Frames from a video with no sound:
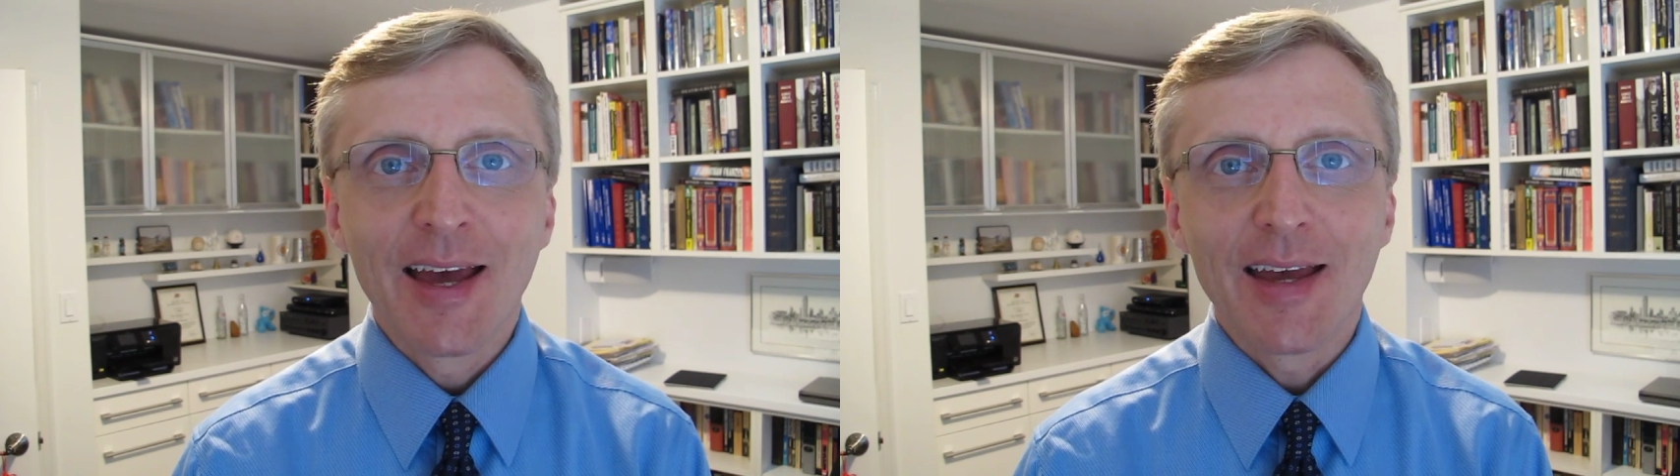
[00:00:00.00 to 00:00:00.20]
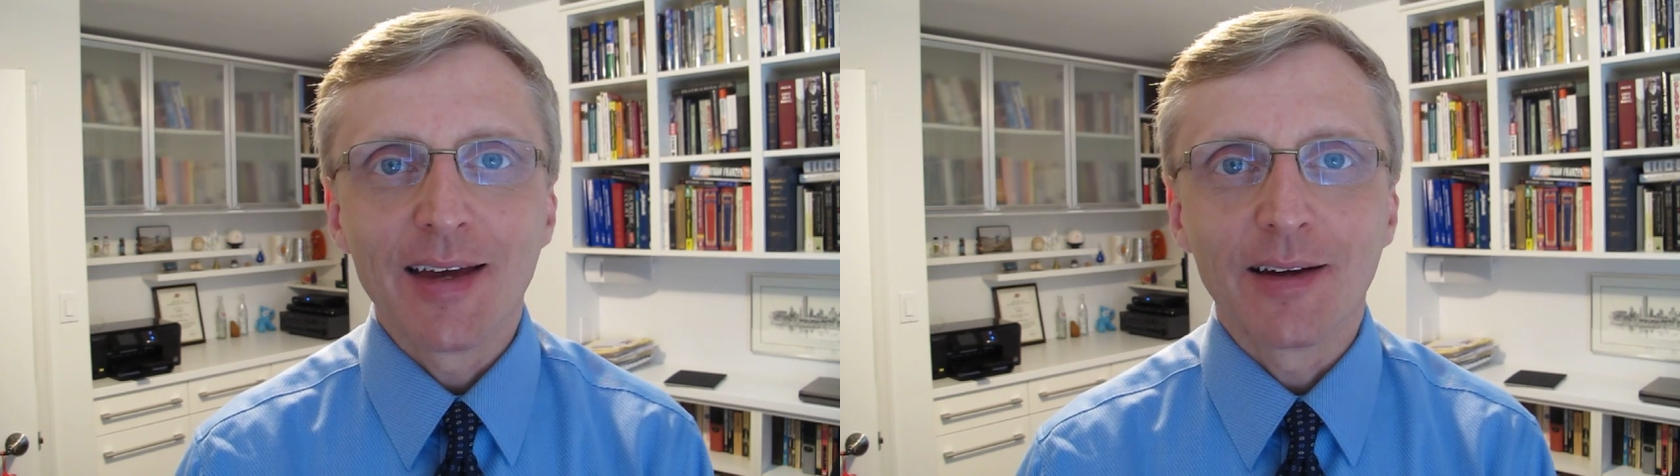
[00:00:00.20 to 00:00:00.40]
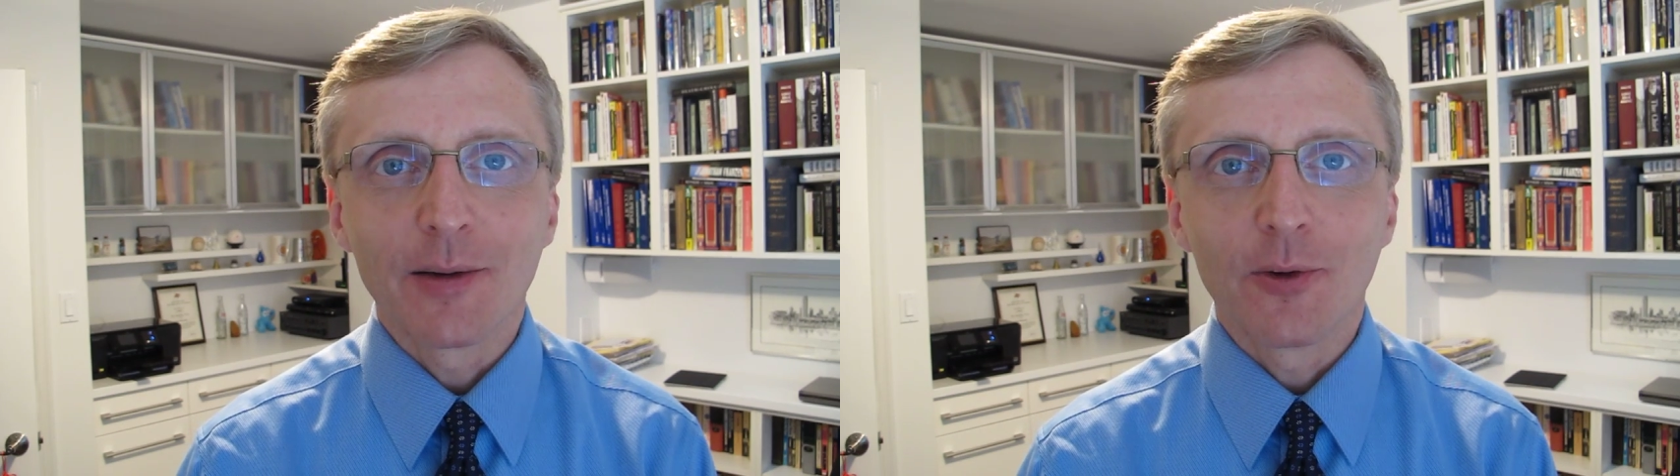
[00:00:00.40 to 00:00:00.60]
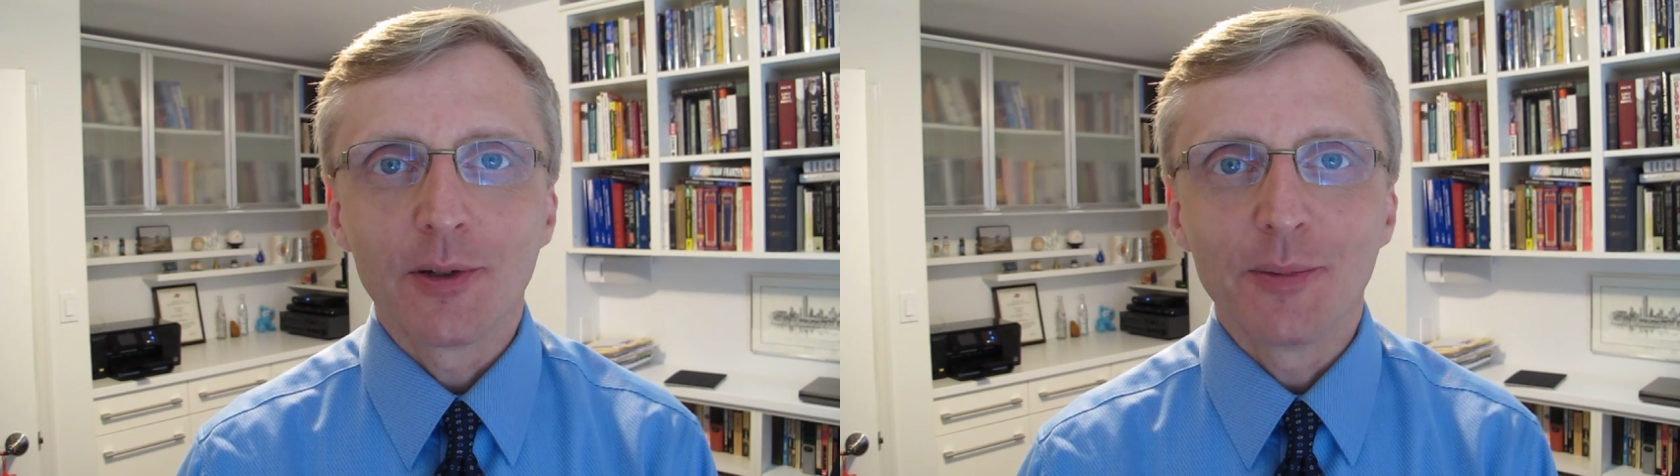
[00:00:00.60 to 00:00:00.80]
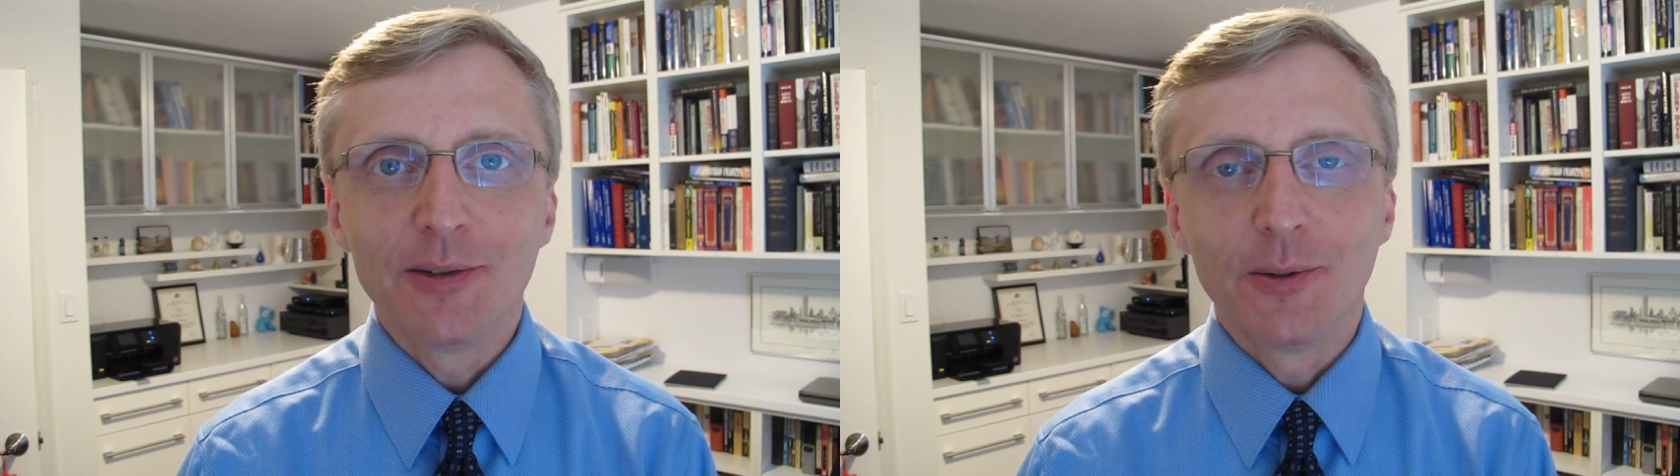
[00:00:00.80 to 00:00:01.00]
and I'm going
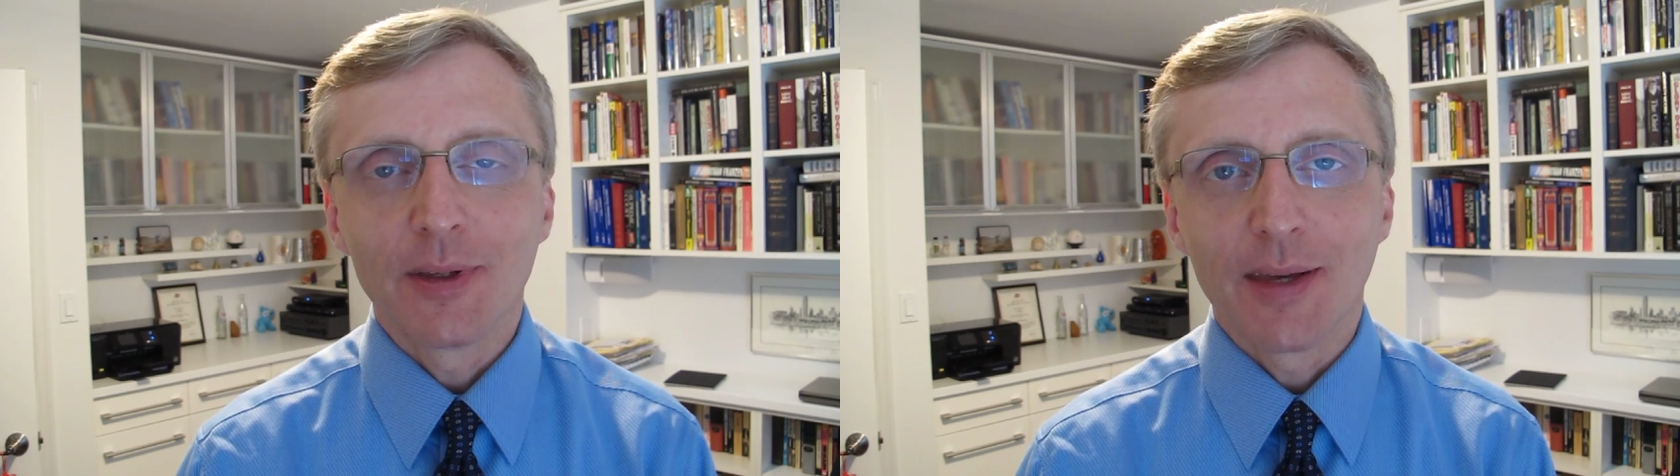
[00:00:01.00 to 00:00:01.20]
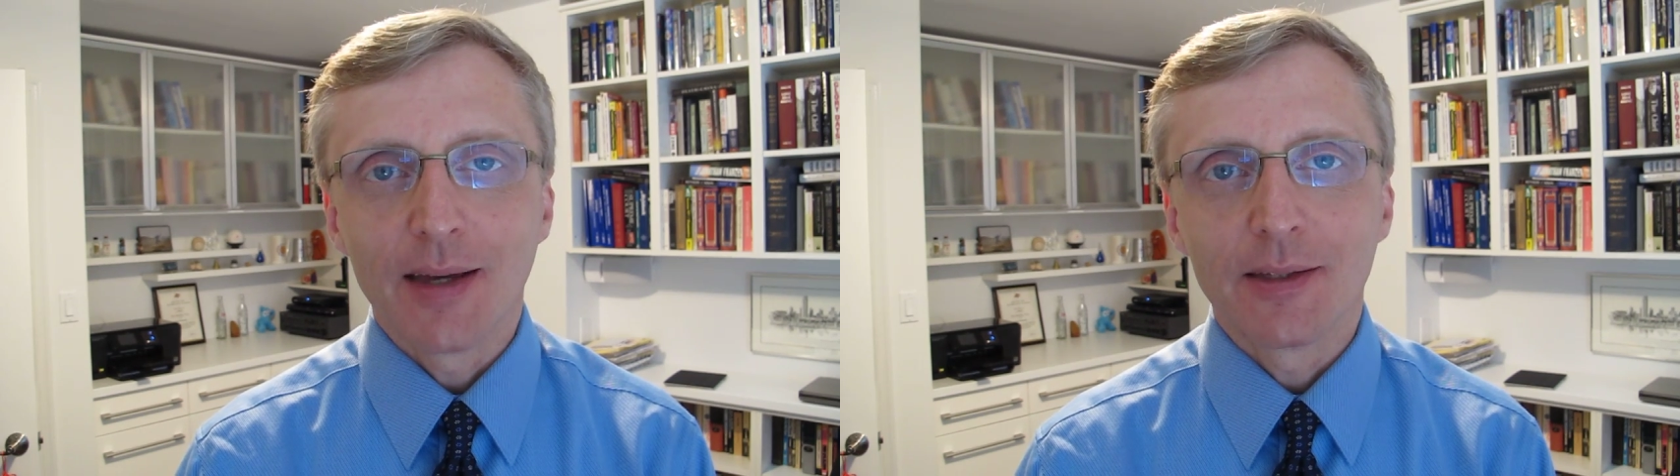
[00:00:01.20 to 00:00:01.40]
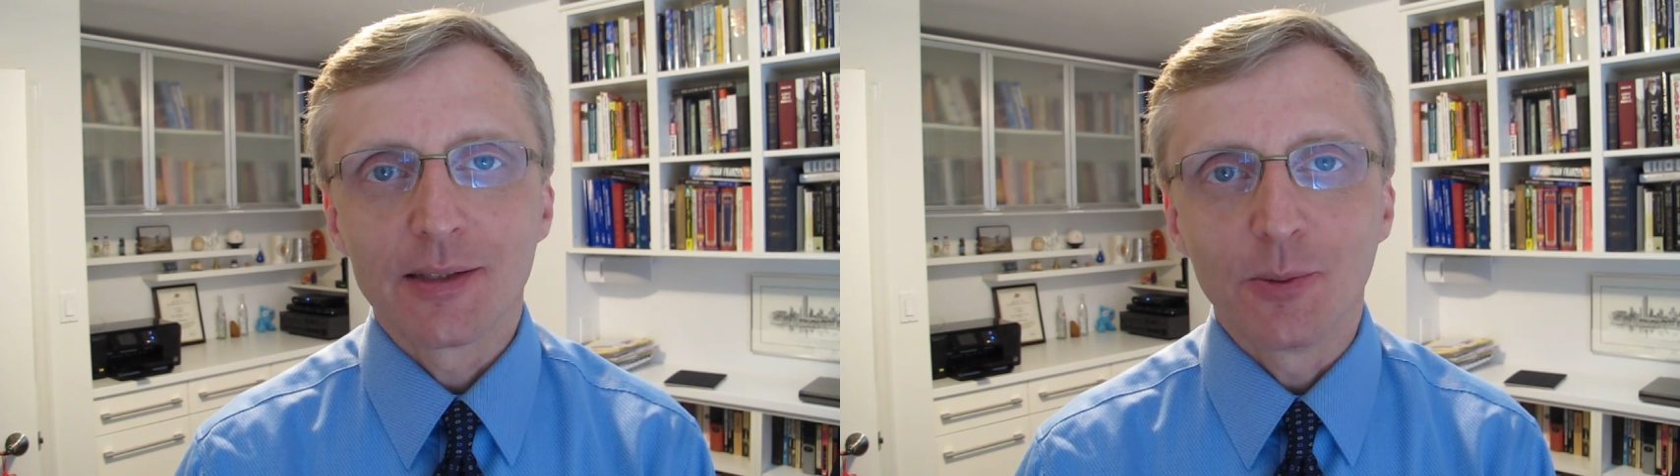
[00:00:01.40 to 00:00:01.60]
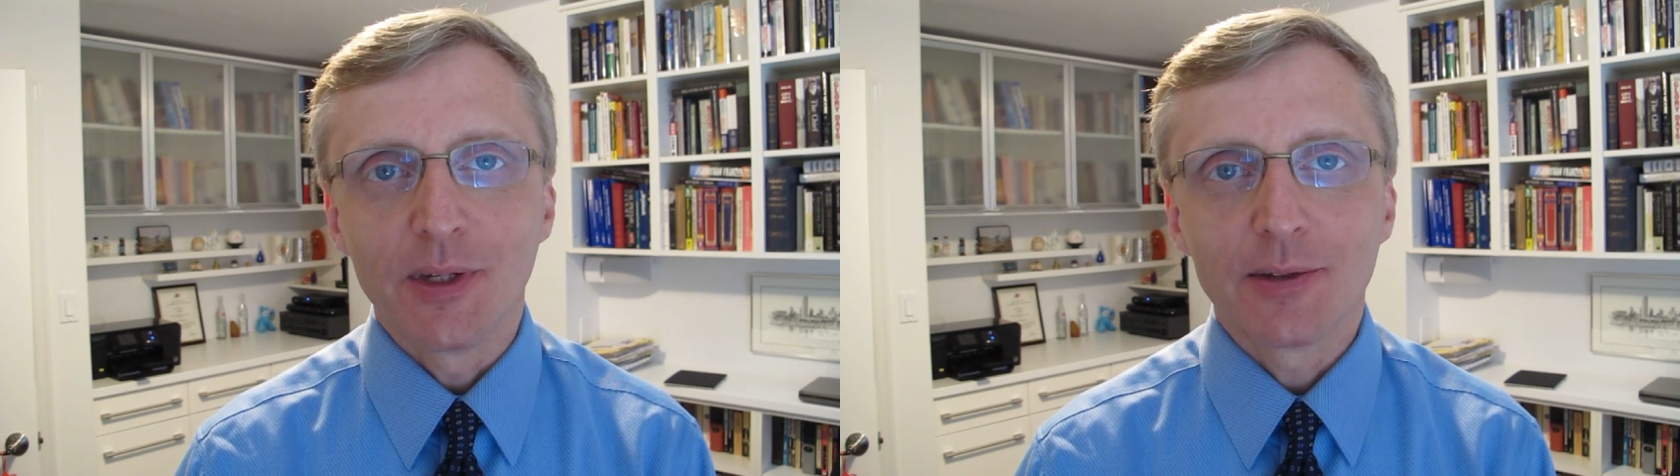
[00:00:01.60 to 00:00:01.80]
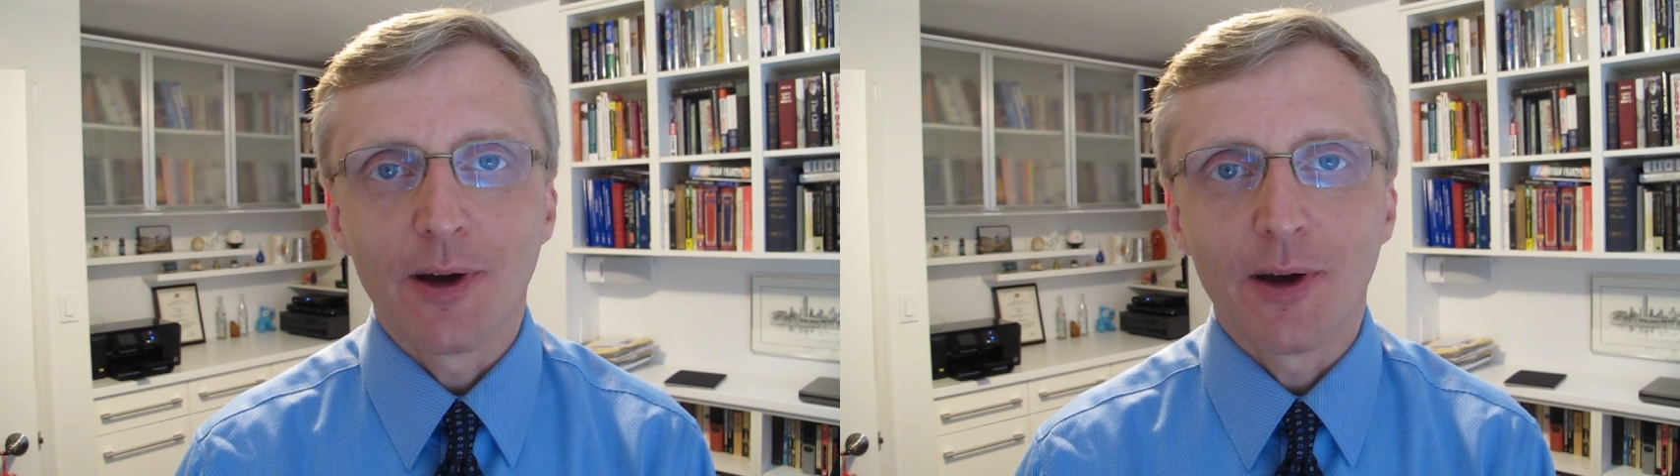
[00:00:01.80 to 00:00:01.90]
to be doing that this week,